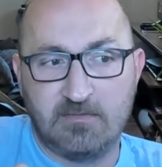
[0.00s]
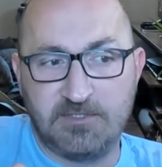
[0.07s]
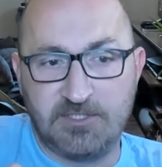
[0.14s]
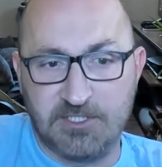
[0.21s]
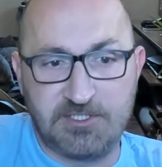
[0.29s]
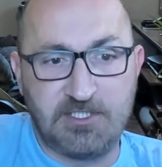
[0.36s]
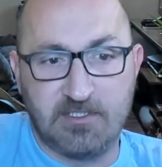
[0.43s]

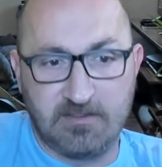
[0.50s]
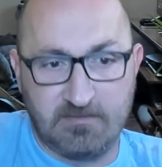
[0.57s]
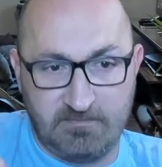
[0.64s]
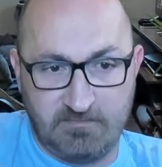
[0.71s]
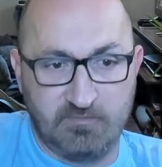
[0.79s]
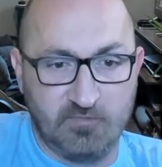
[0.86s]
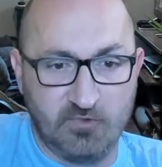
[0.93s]
just to
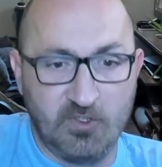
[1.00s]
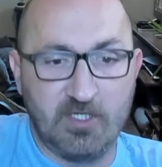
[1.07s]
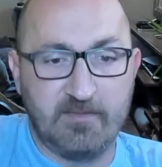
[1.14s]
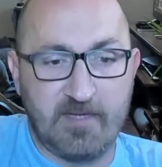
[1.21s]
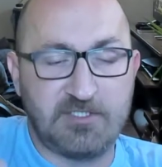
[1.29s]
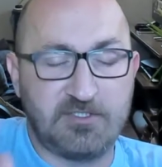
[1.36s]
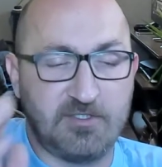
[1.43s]
really
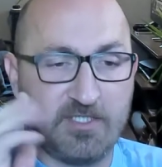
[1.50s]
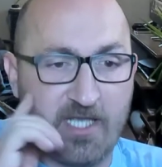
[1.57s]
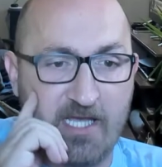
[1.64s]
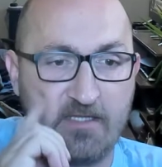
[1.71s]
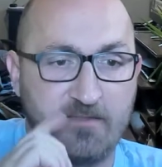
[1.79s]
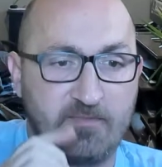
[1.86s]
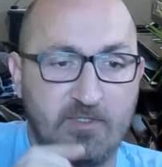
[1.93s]
make sure you
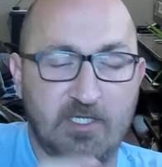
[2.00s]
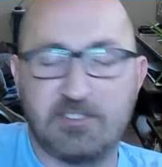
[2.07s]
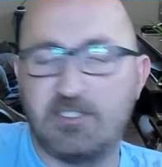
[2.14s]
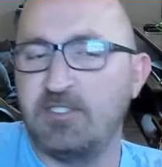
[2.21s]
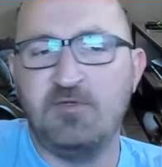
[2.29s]
had the production.